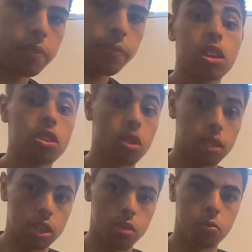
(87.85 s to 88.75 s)
So
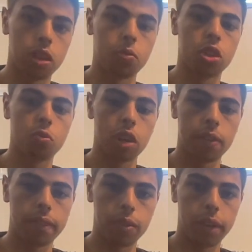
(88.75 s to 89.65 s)
this one was one
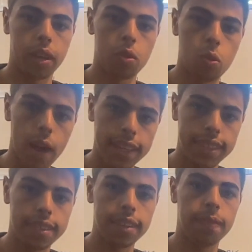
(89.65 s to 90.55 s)
of the
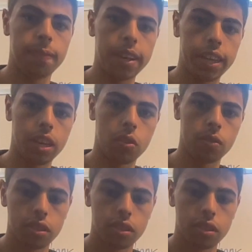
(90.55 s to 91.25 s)
requested videos,